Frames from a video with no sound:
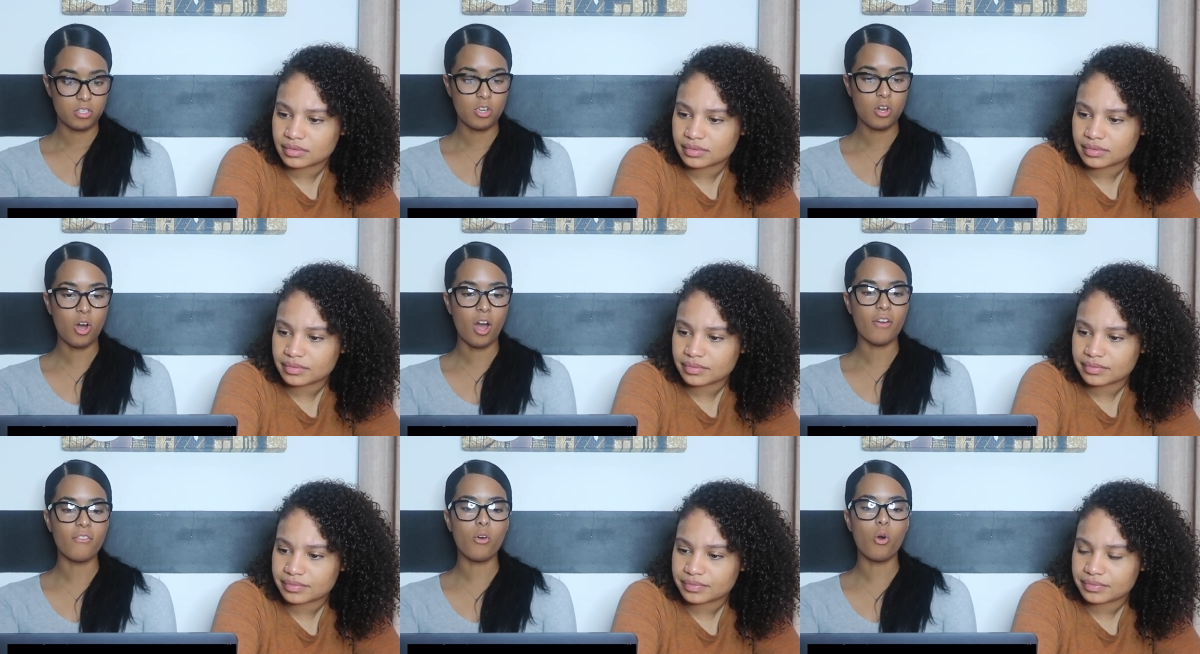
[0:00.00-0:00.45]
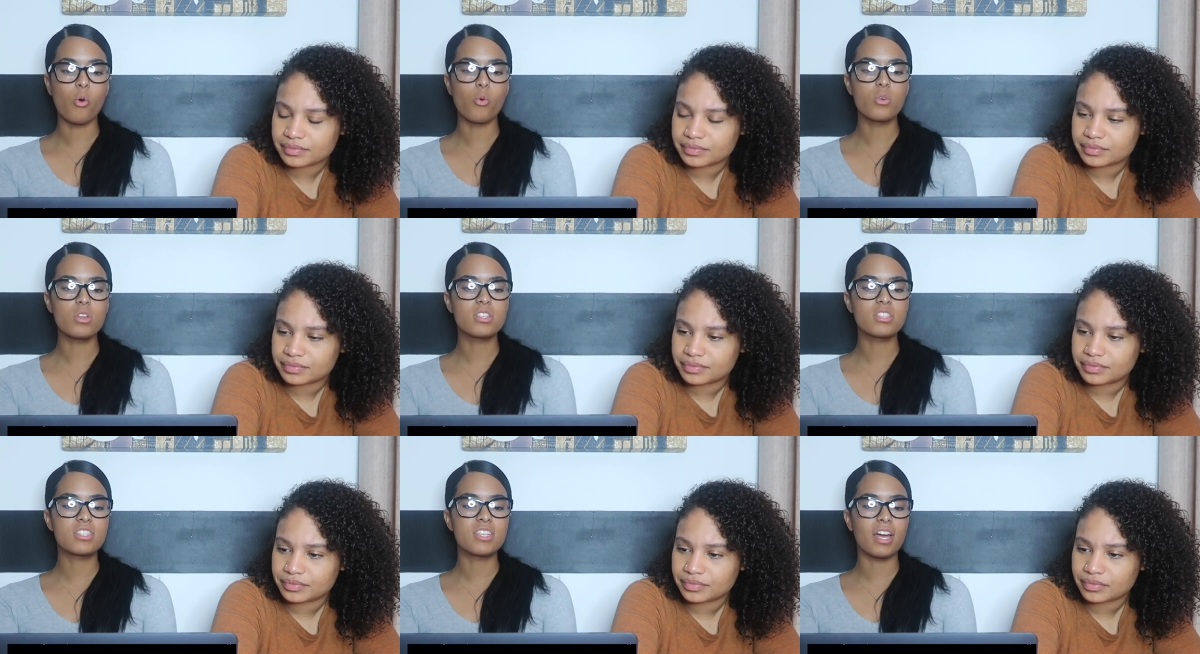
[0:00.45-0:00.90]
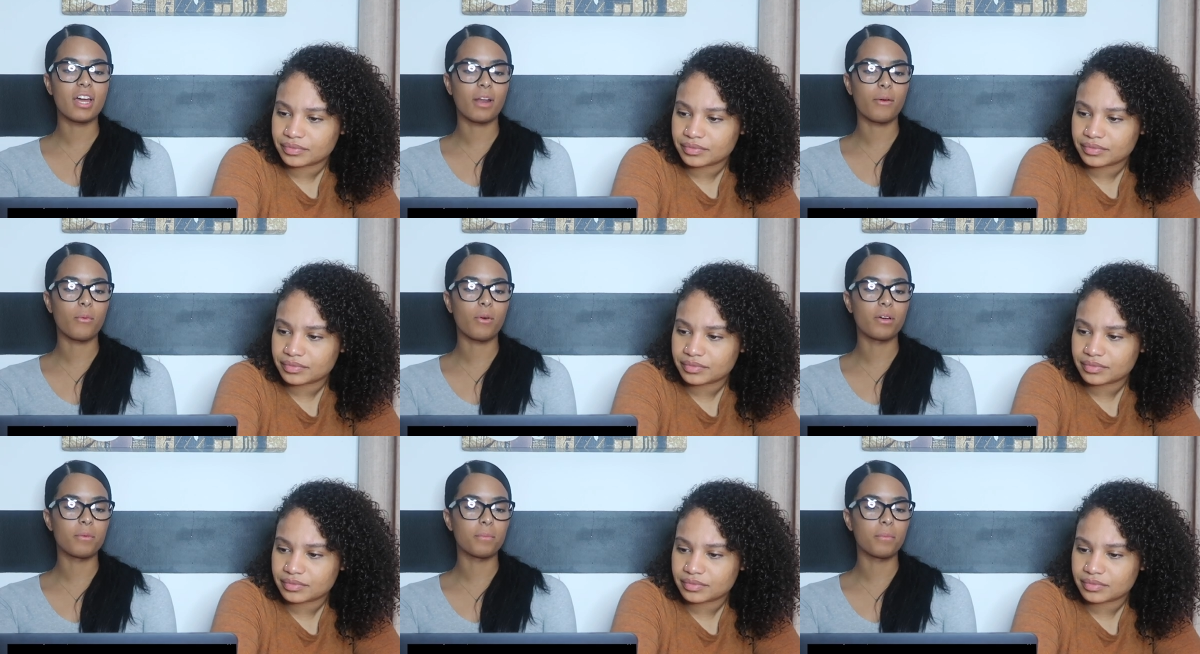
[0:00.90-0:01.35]
Speaker 1: Yo, I've always said
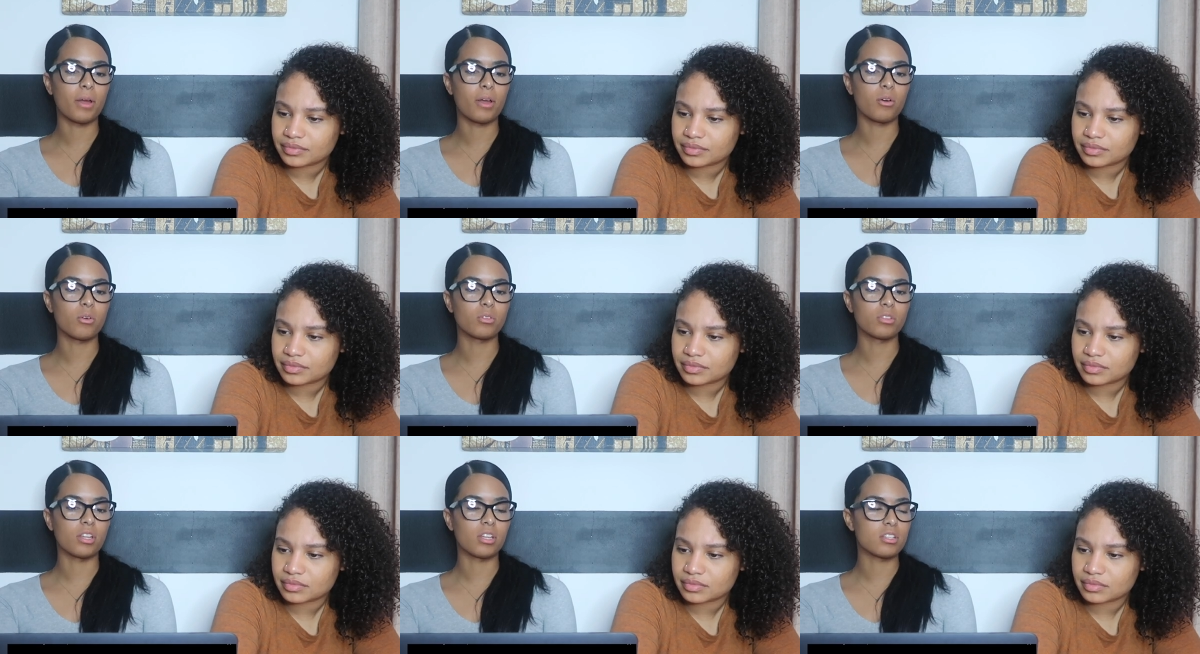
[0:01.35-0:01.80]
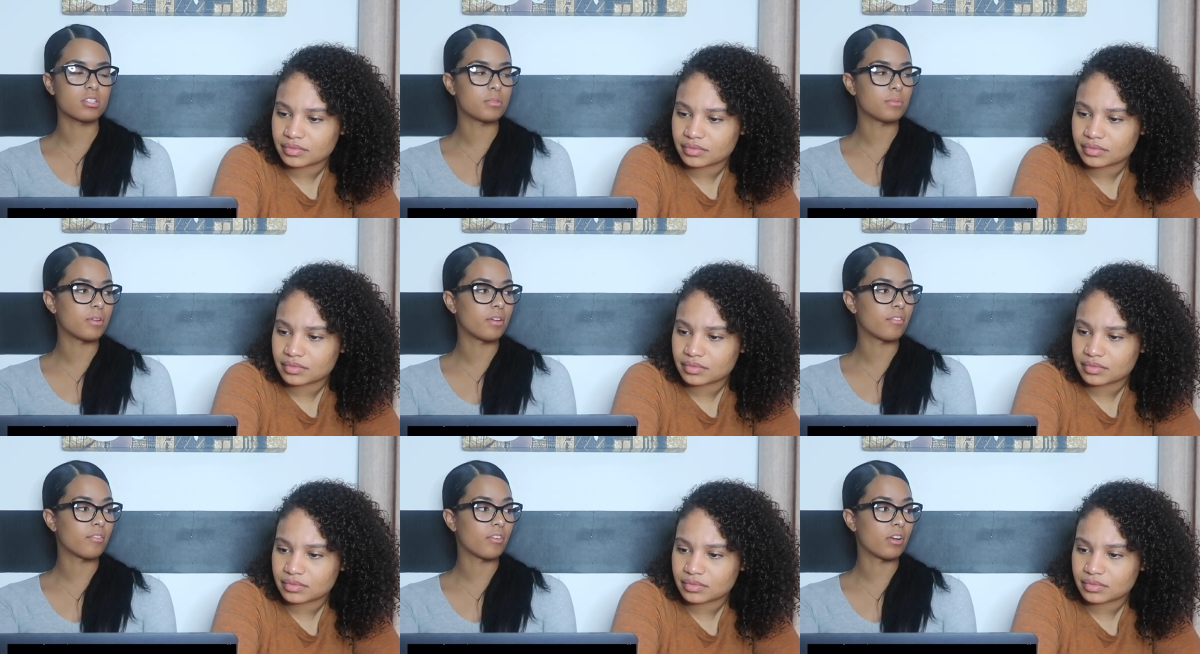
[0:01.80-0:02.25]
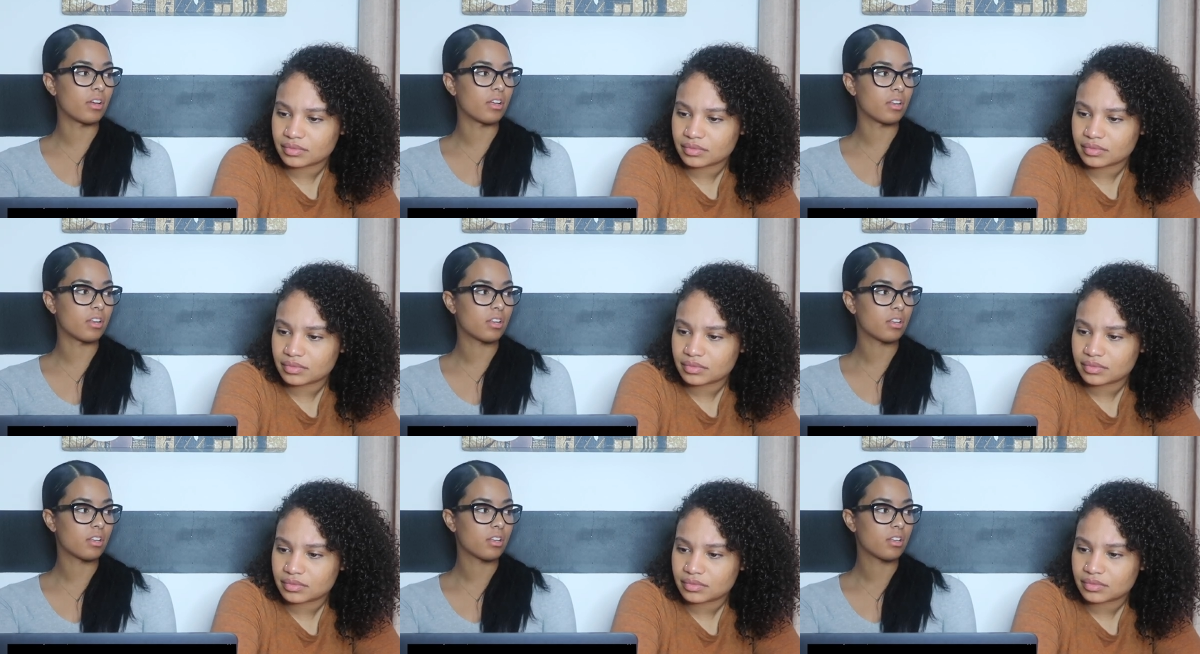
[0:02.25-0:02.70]
I want my whole thing to be in
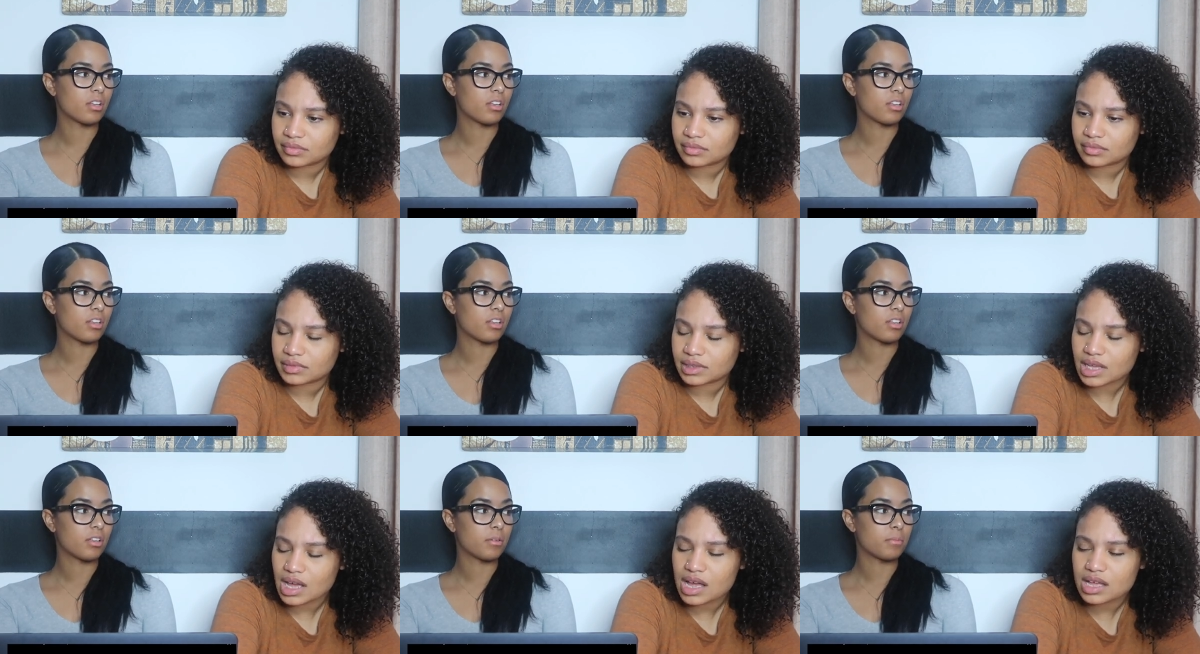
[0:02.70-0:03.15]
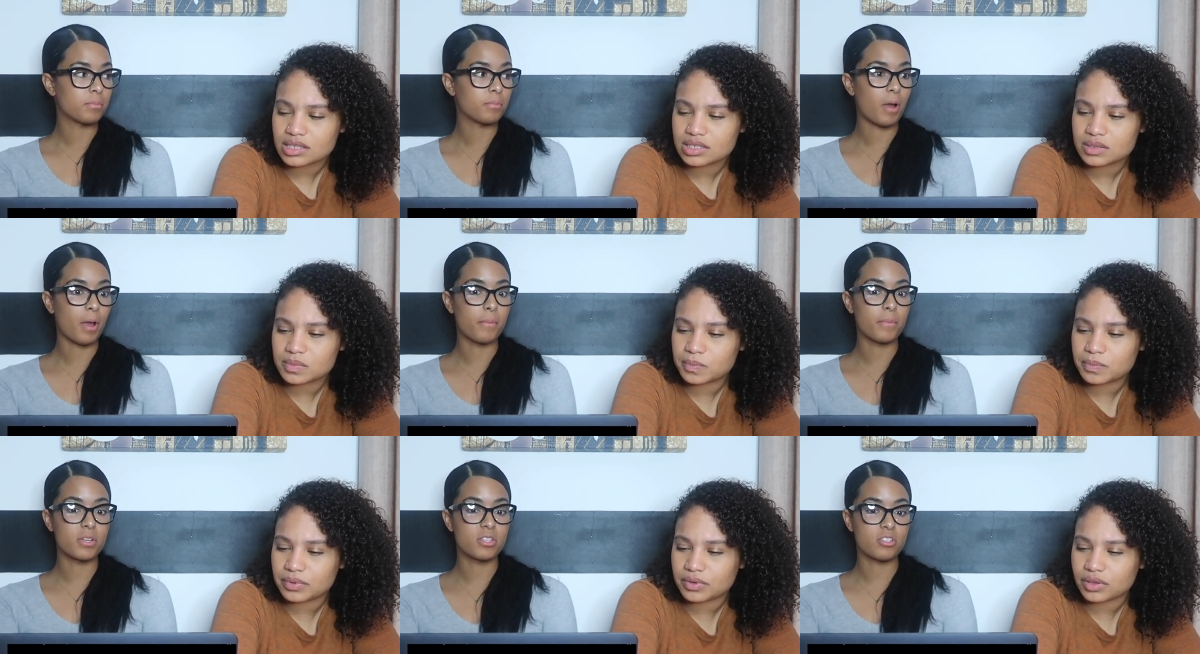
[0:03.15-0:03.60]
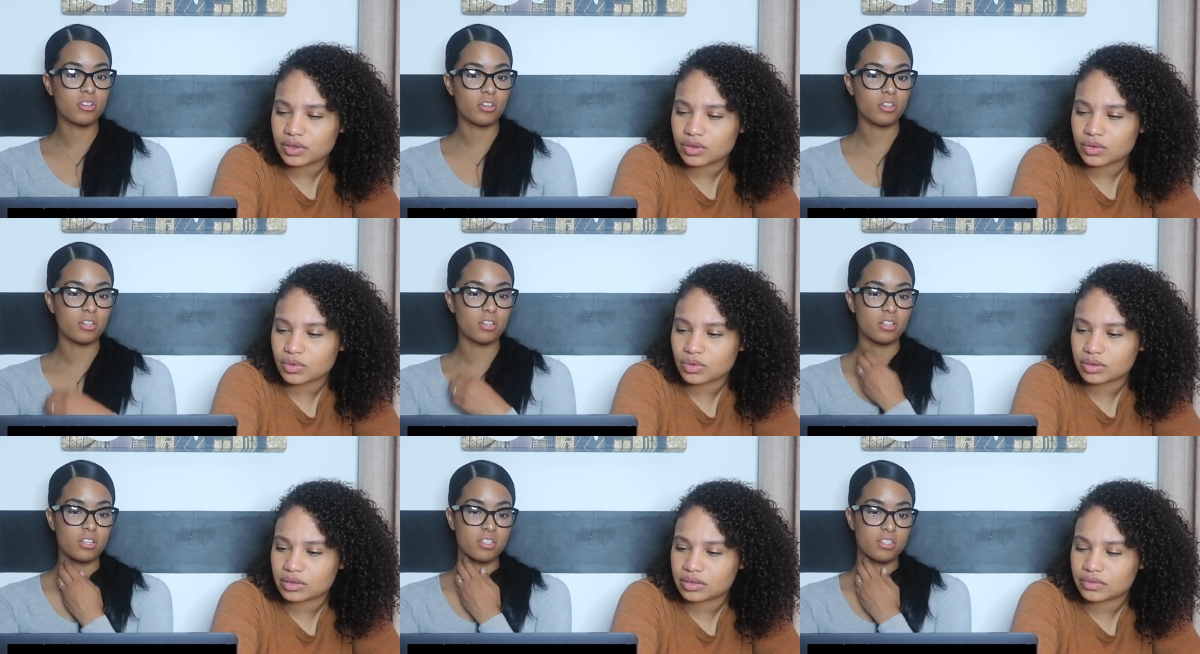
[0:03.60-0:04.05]
red. That's my
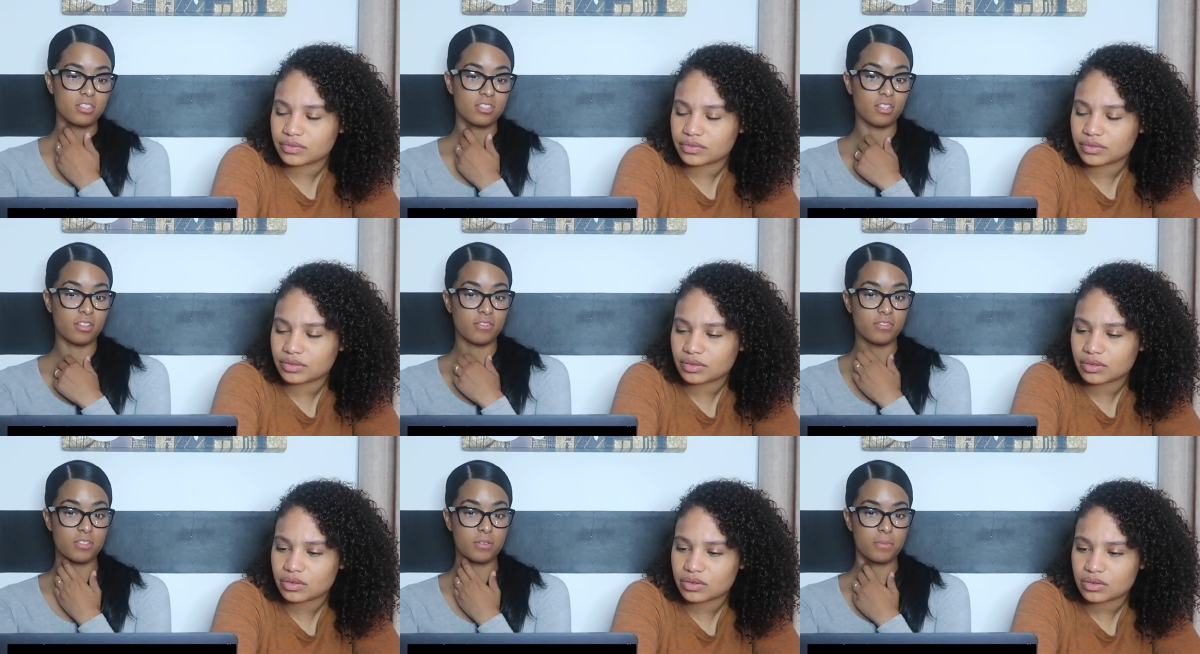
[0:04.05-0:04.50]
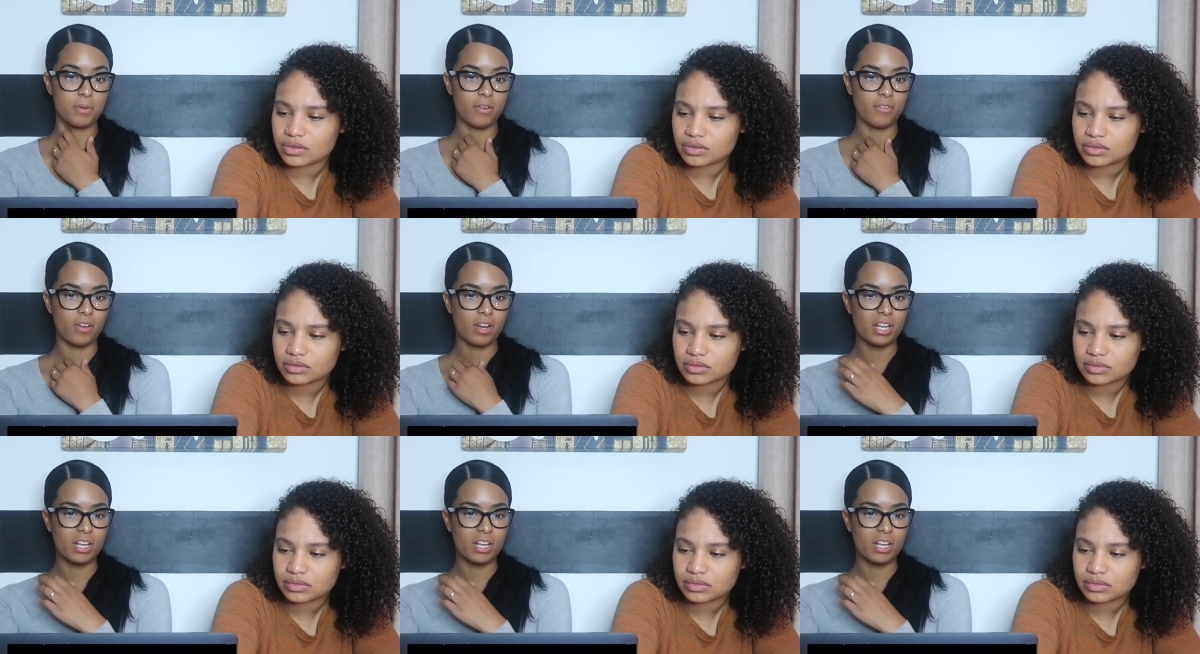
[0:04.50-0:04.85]
maternity stuff to be in